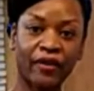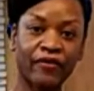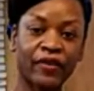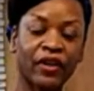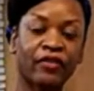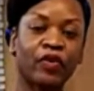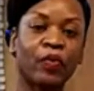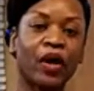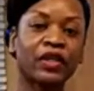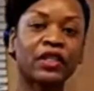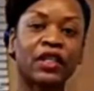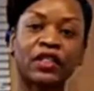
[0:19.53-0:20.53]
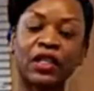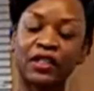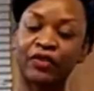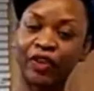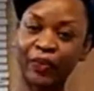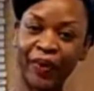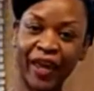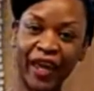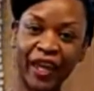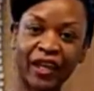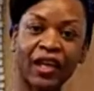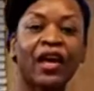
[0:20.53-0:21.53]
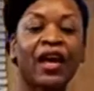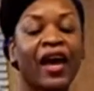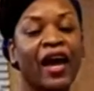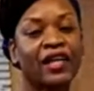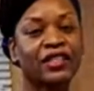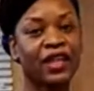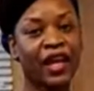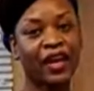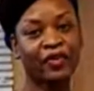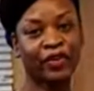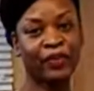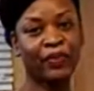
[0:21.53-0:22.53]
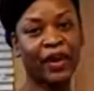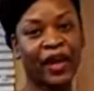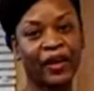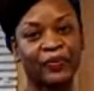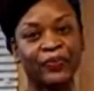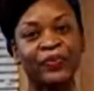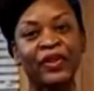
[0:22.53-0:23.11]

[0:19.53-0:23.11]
And if you're watching this as a replay, hashtag replay.